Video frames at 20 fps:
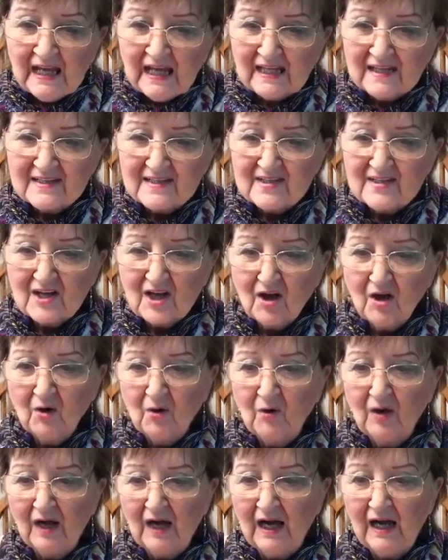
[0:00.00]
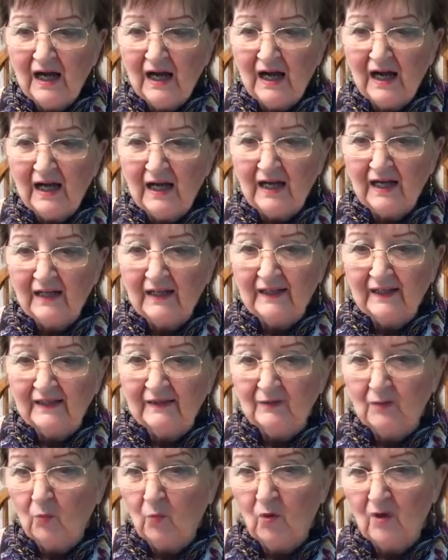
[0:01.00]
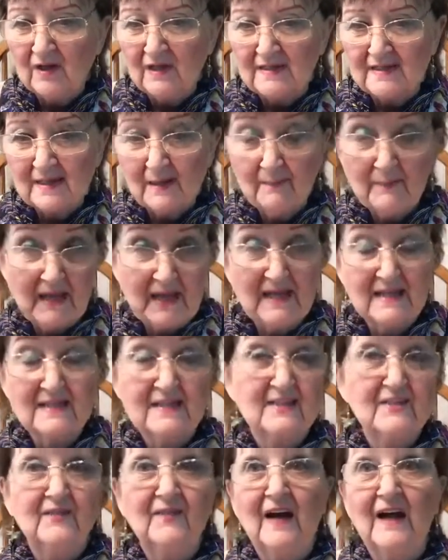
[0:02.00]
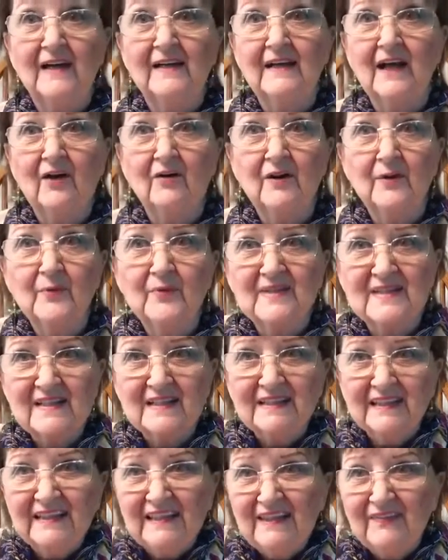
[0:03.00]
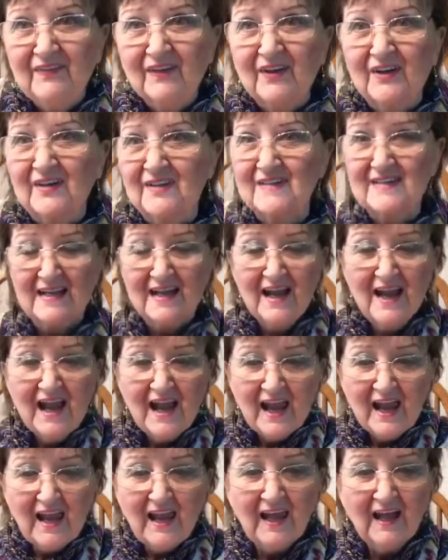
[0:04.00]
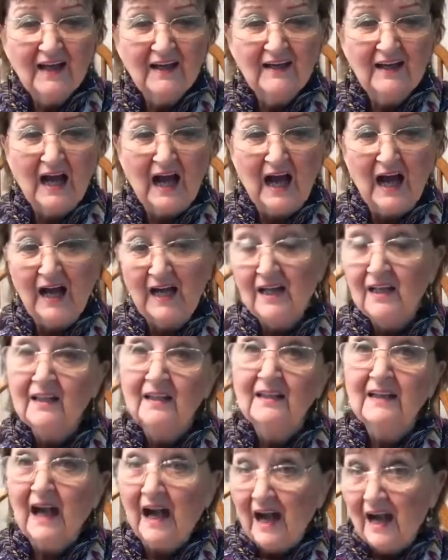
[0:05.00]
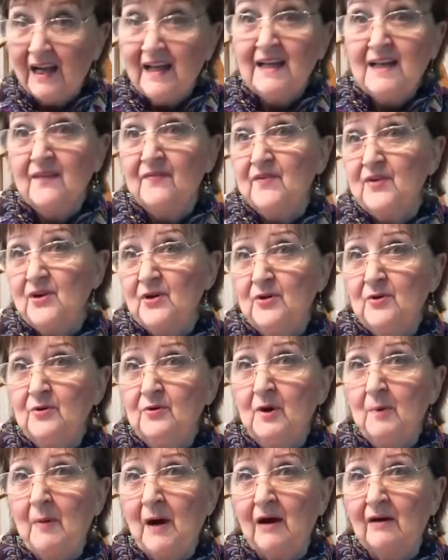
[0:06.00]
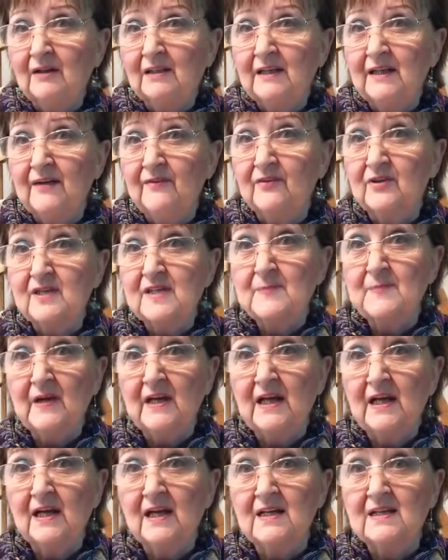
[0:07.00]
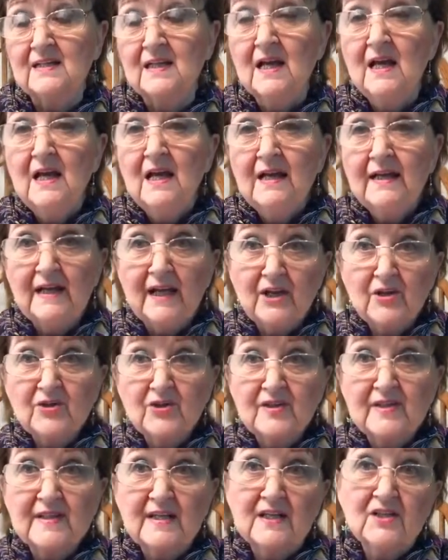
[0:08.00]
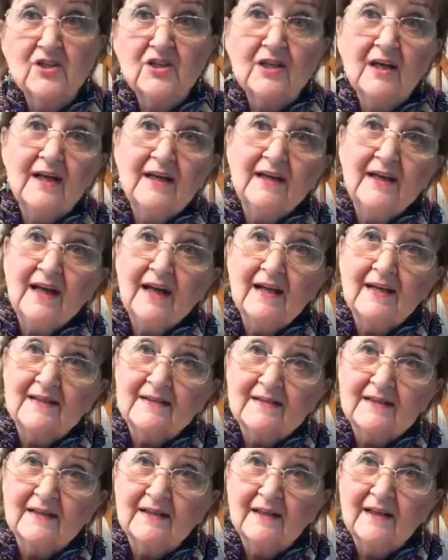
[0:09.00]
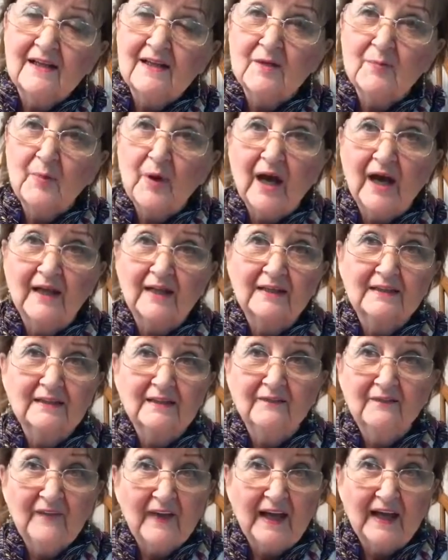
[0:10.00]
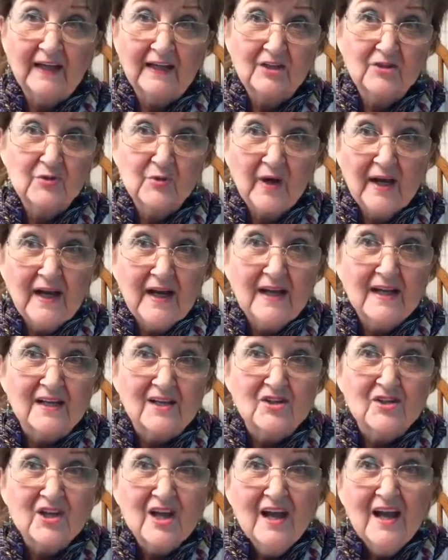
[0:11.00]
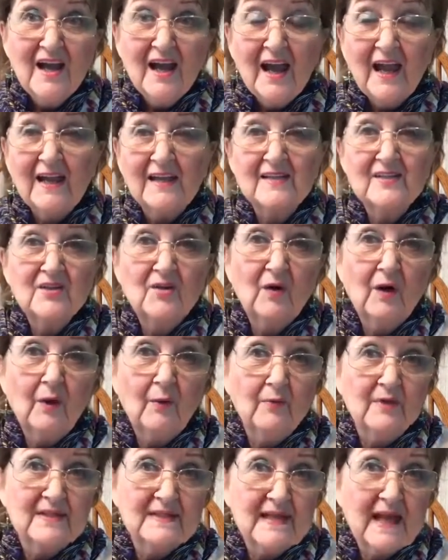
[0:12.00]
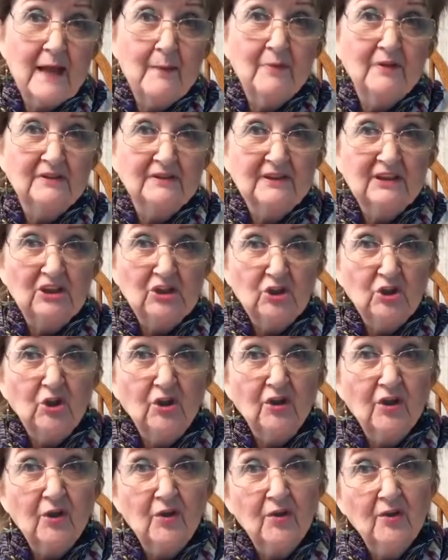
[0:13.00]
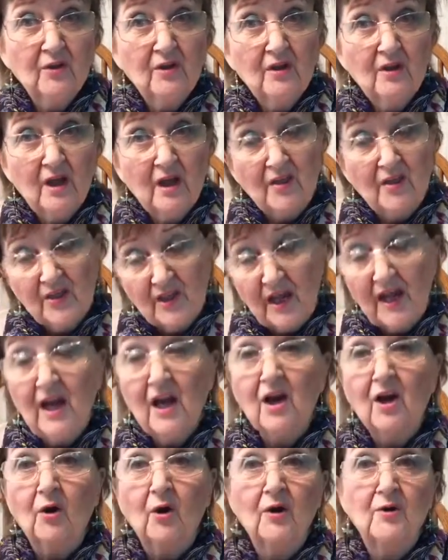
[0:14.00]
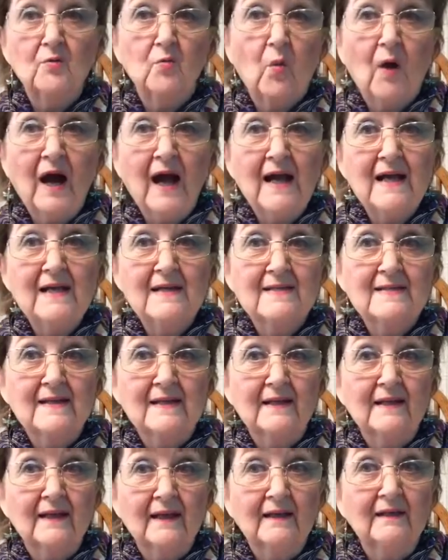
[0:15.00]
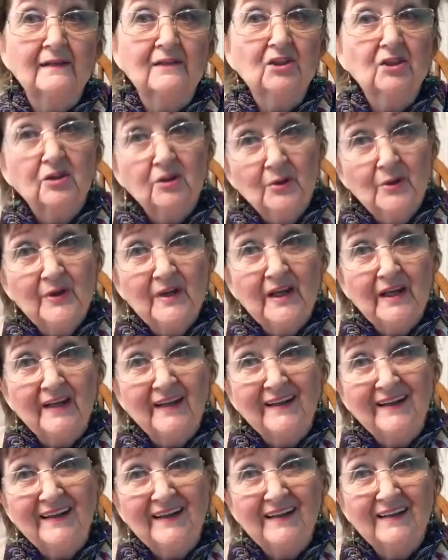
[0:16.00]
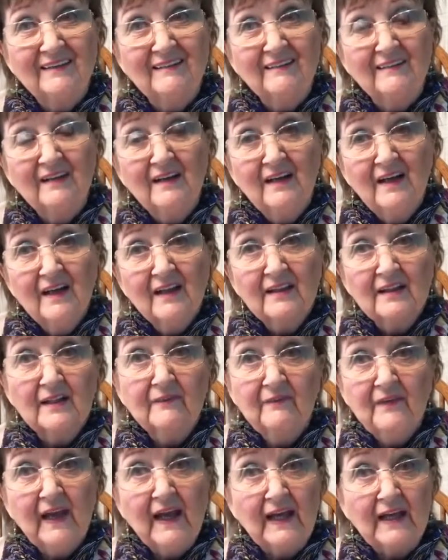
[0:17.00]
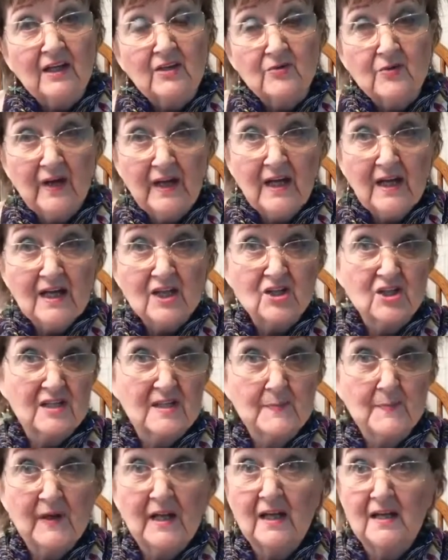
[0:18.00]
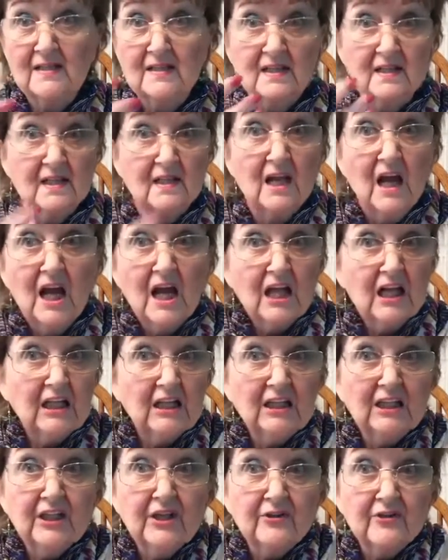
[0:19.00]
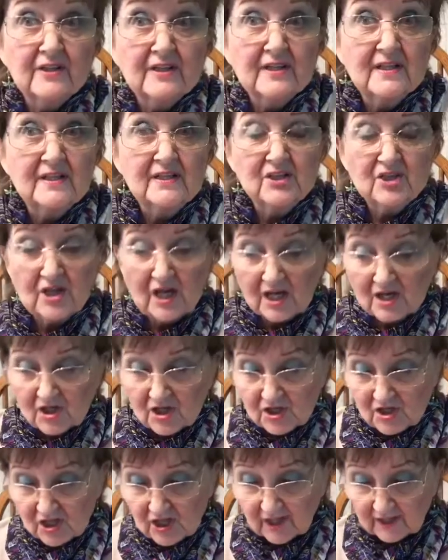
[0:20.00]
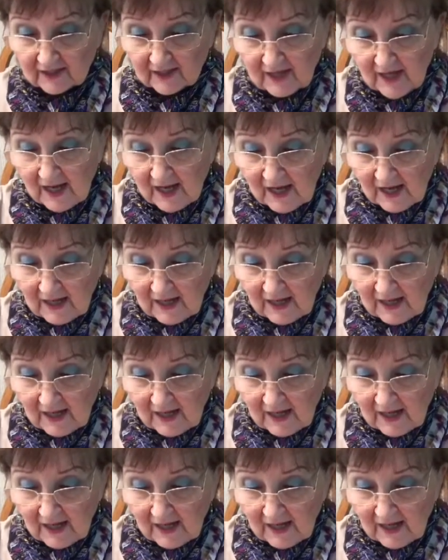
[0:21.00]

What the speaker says: And so I was amazed to find out it was Cleavers. And I kind of knew about Cleavers because Nature's Sunshine has it in the product lymphatic drainage. And so I was able to look there. Why is it included in lymphatic drainage? It's because it clears congestion.